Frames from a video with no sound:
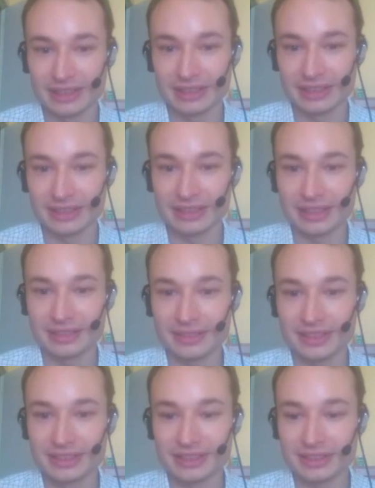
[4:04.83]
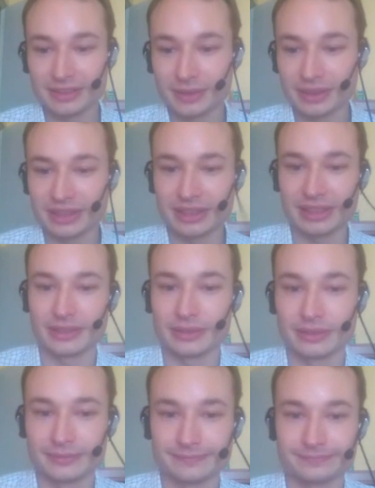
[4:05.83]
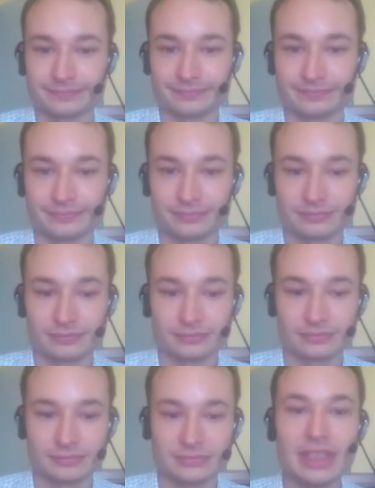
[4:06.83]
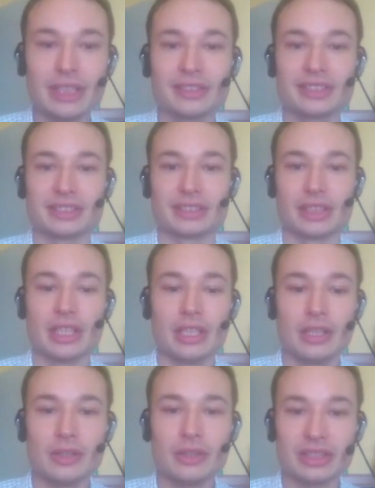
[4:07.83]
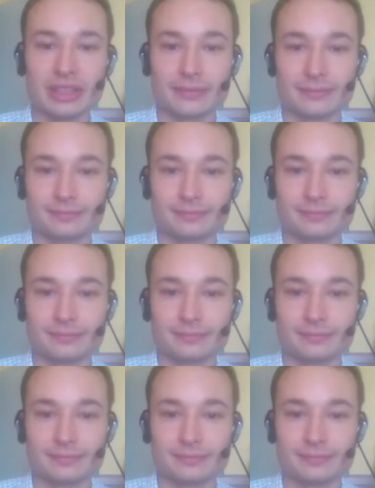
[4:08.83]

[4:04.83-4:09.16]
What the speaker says: Actually, it's not working at all. Now it is. Okay,